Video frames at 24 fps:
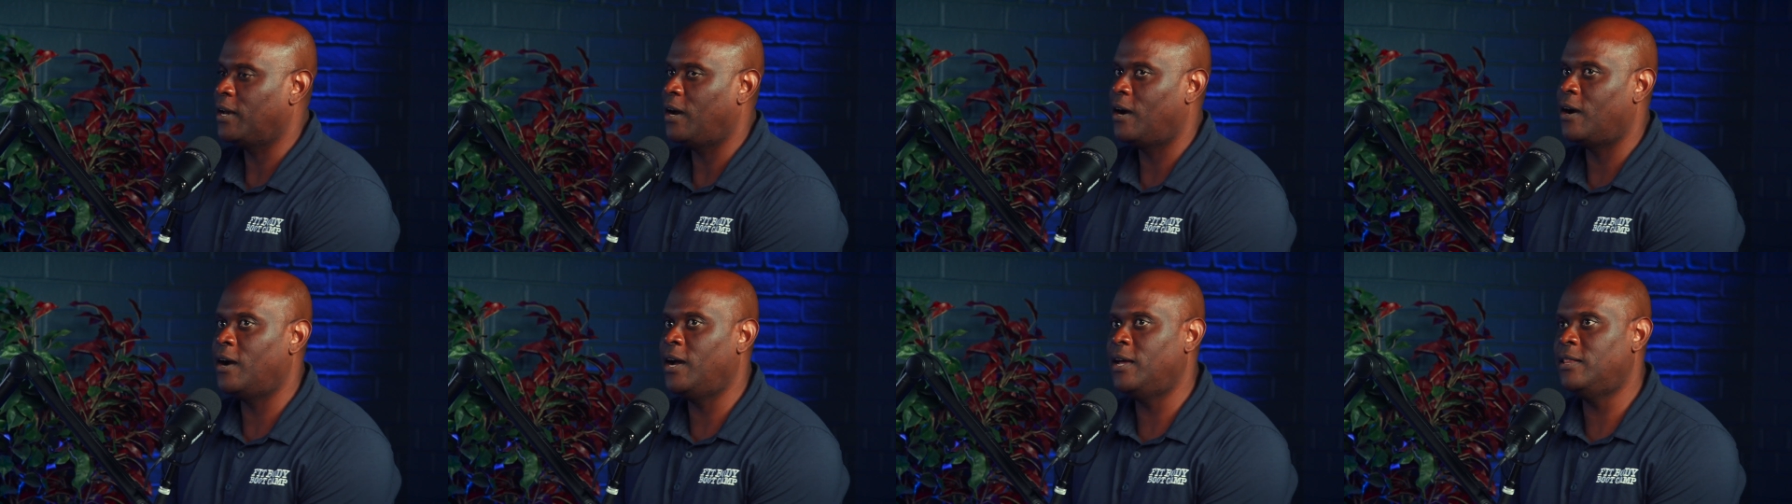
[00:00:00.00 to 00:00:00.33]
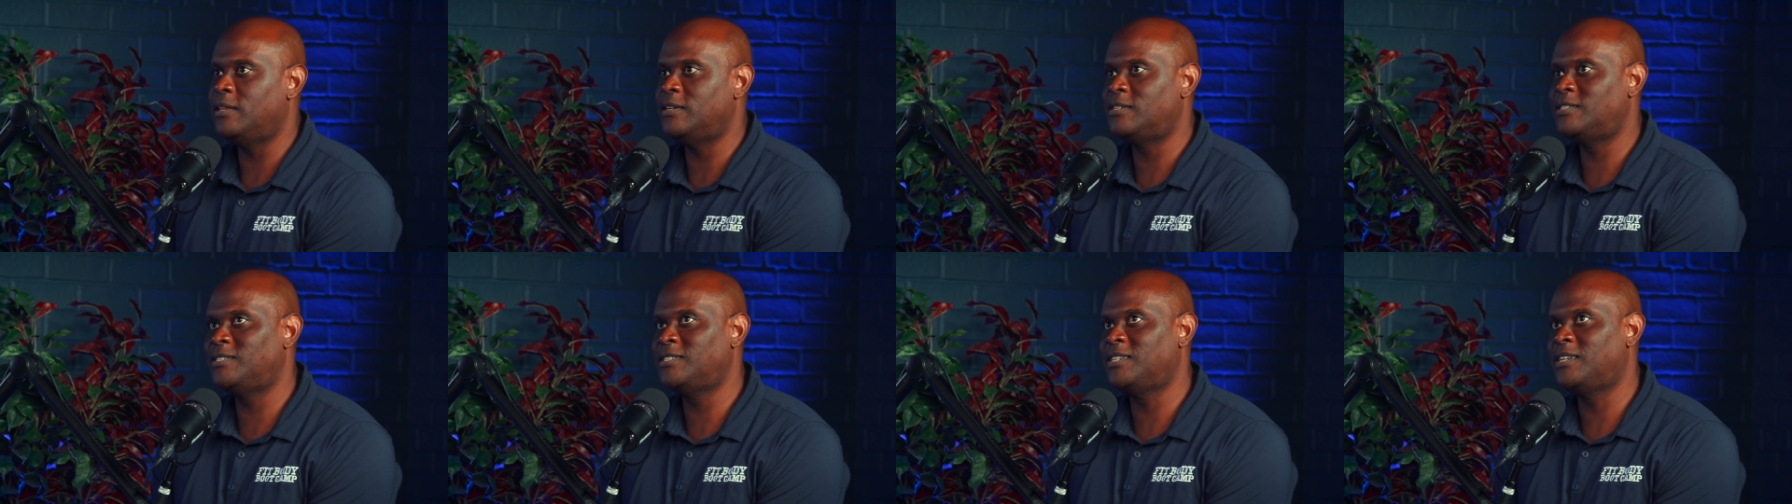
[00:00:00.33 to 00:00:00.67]
all right,
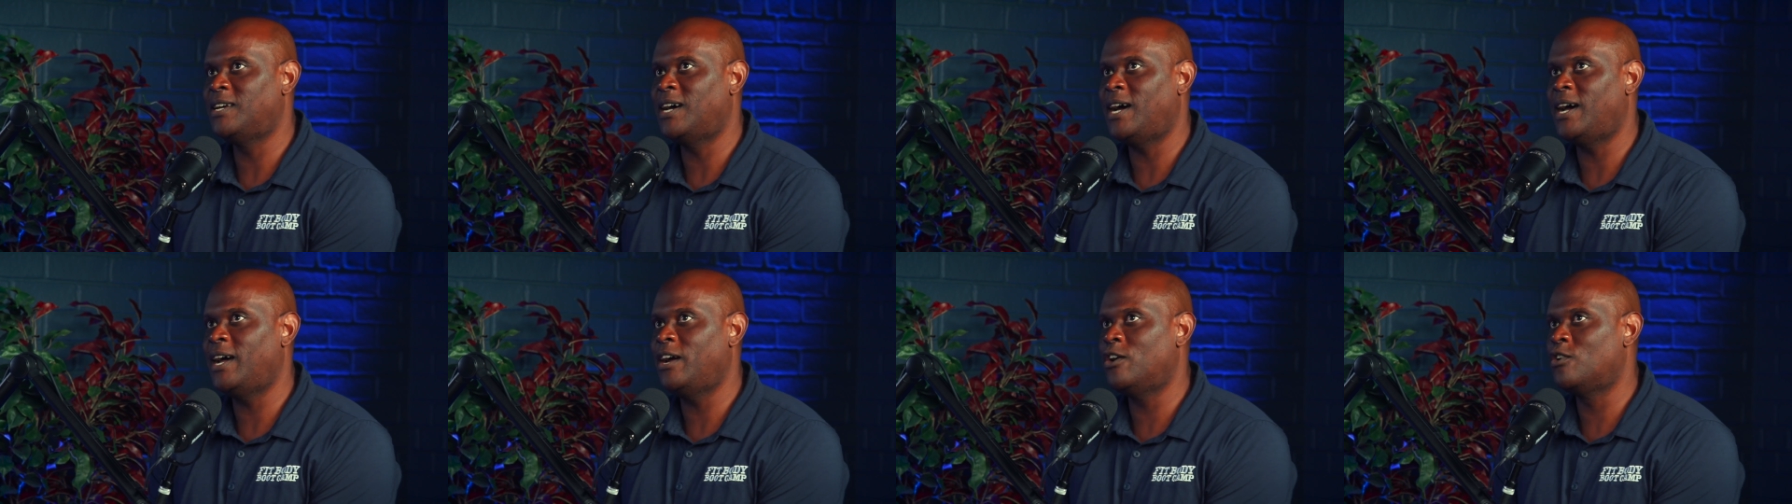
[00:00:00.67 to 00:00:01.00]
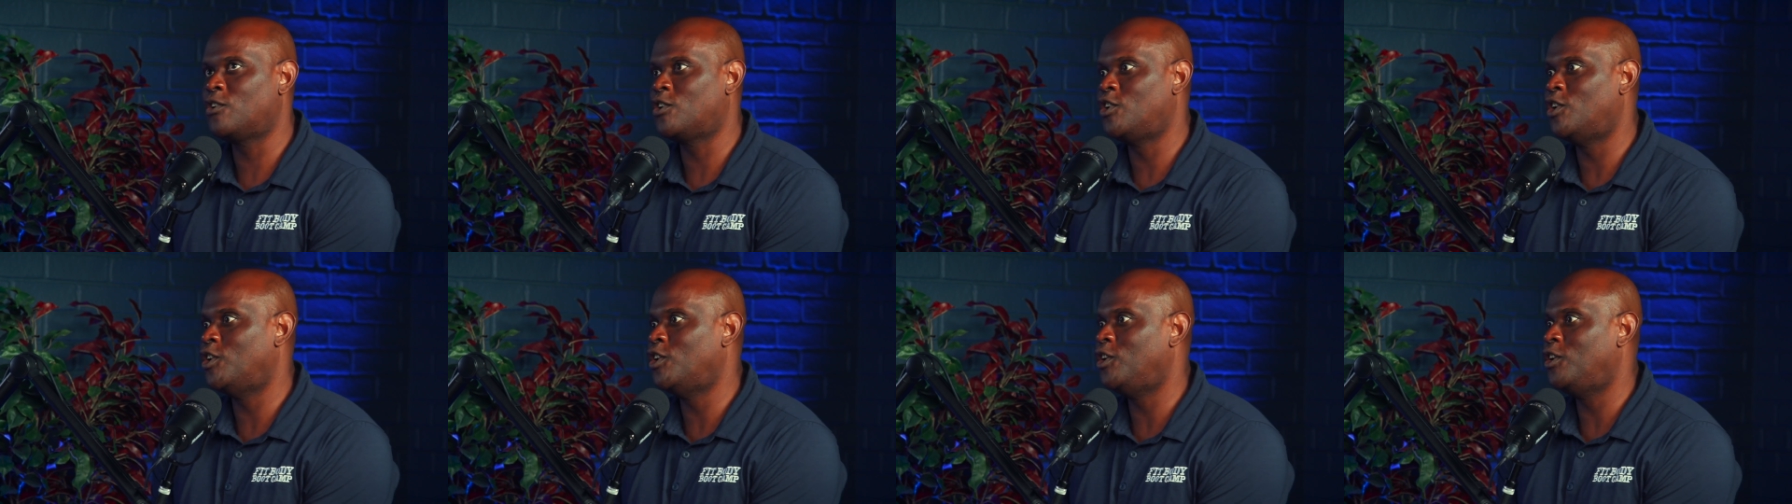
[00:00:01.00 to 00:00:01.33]
this is a guy or
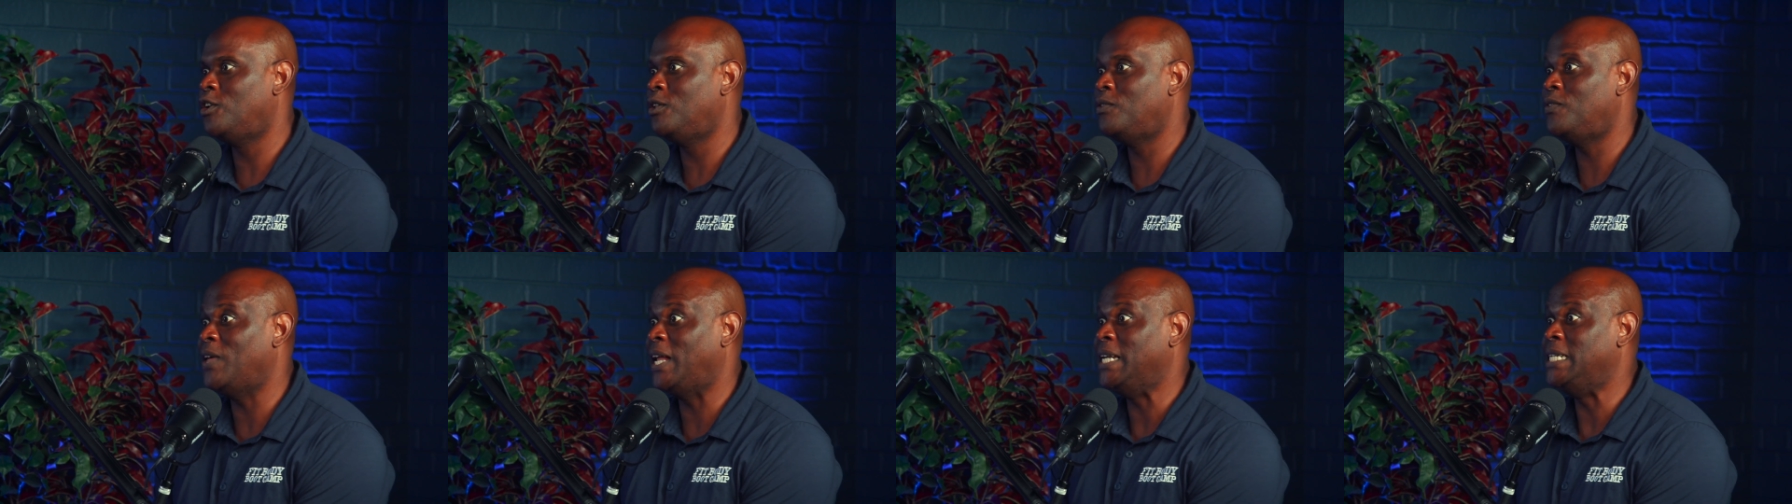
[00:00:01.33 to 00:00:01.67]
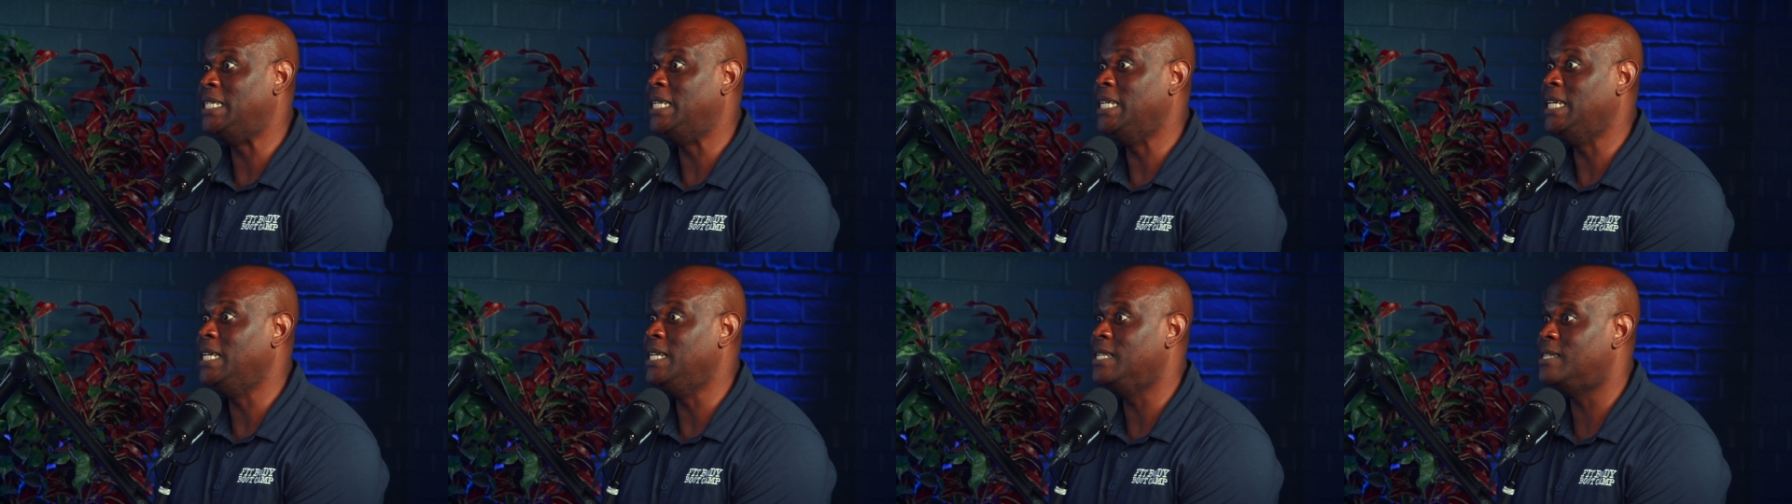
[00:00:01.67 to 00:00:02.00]
girl that
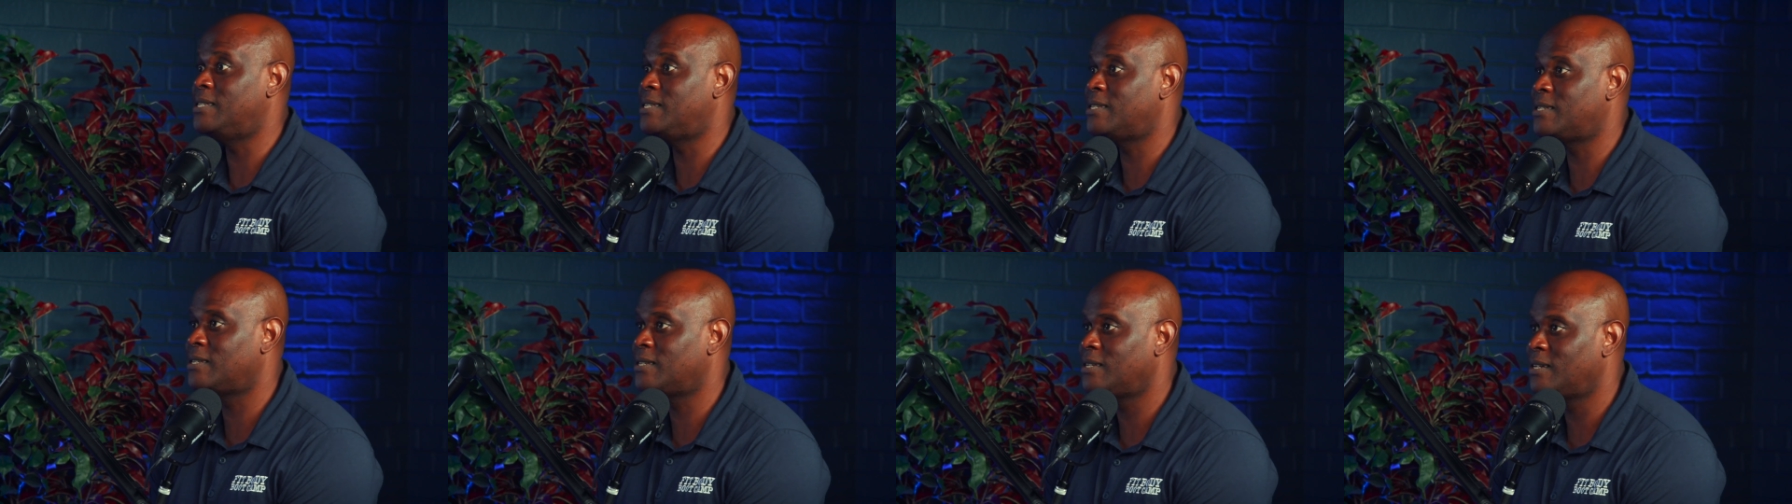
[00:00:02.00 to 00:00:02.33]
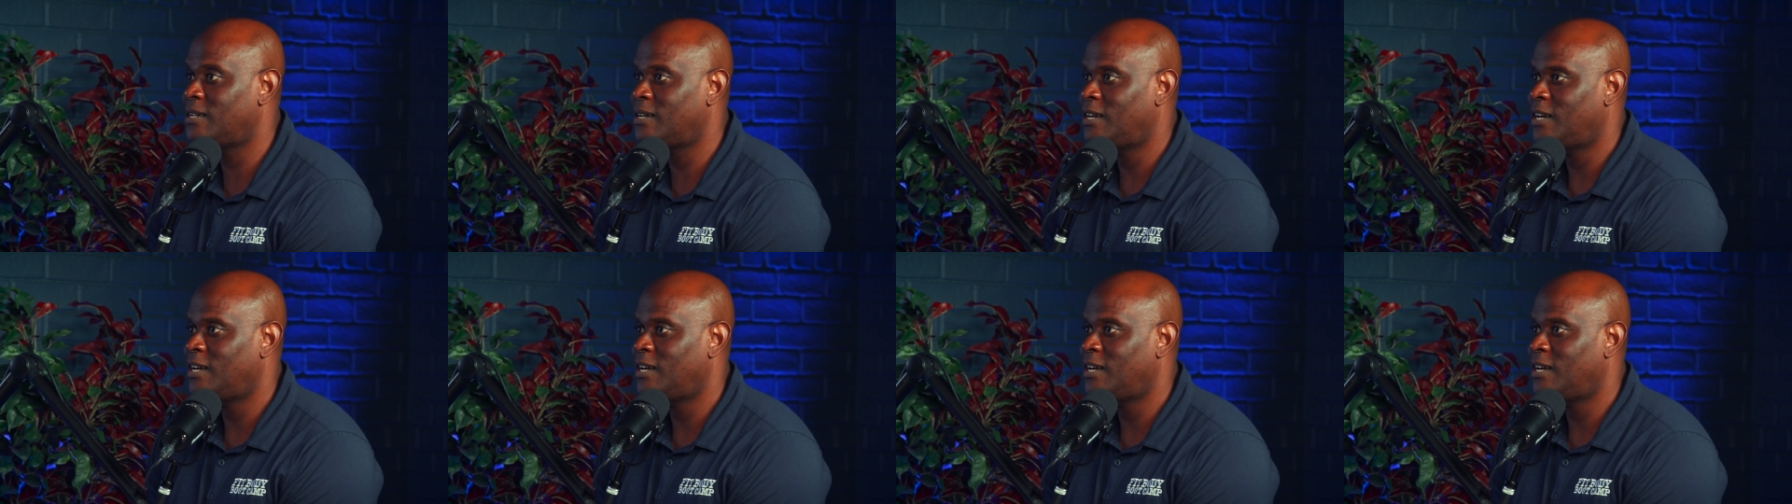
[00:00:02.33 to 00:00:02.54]
leads.